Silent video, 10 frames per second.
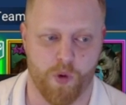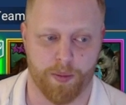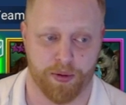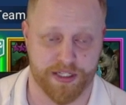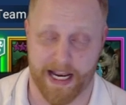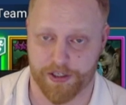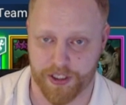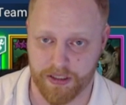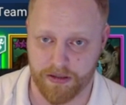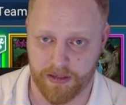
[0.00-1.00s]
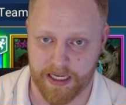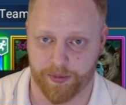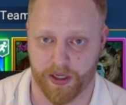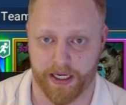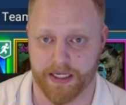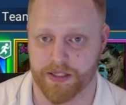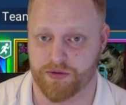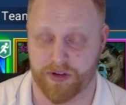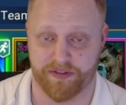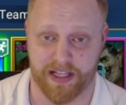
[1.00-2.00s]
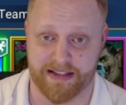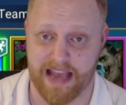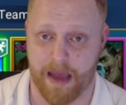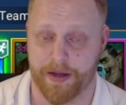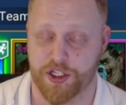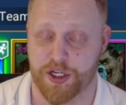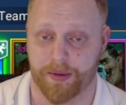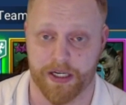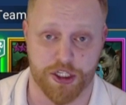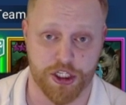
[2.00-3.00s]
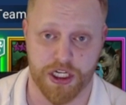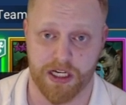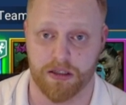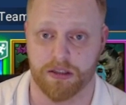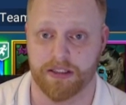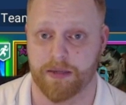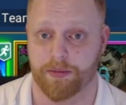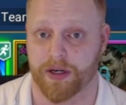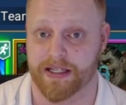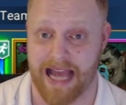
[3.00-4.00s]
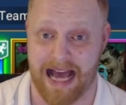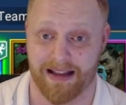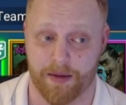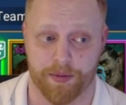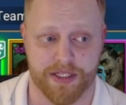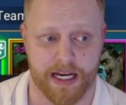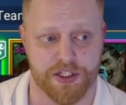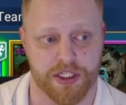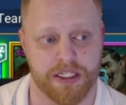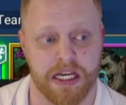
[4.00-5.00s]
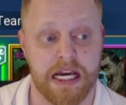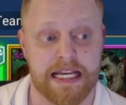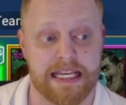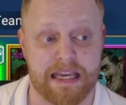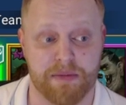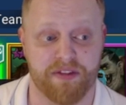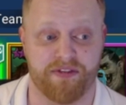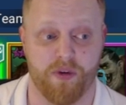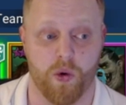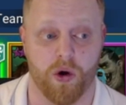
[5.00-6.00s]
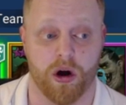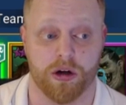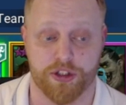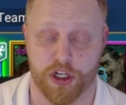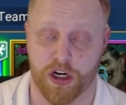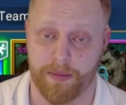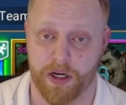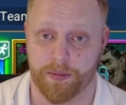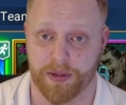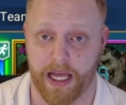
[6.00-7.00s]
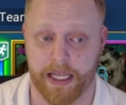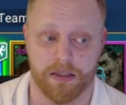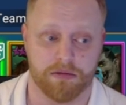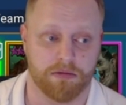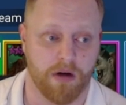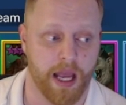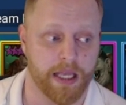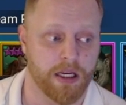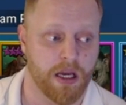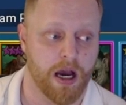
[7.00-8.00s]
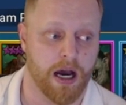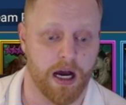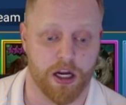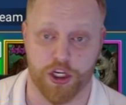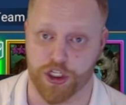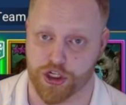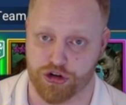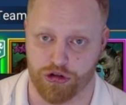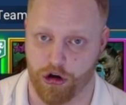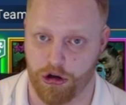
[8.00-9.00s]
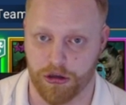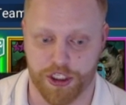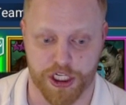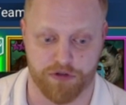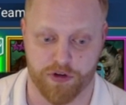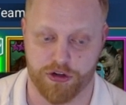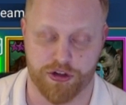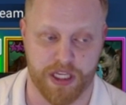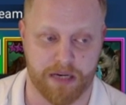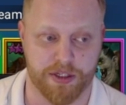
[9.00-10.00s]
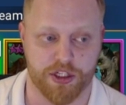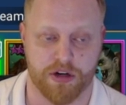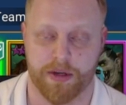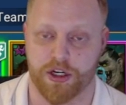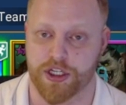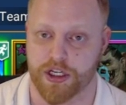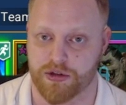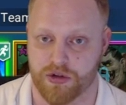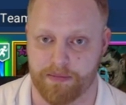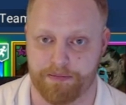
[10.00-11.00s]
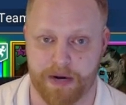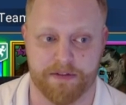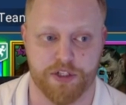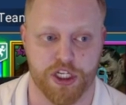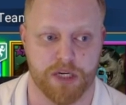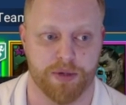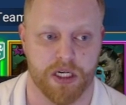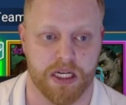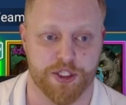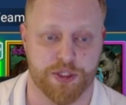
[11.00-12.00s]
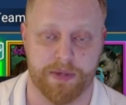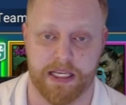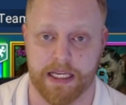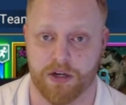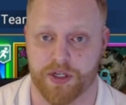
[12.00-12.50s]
for protection, he brings reflect damage, he brings shield, he brings ally protection. Kimmy for turn meter play, right? Control, she can reduce the enemy's turn meter, she can strip buffs, she can put on speed,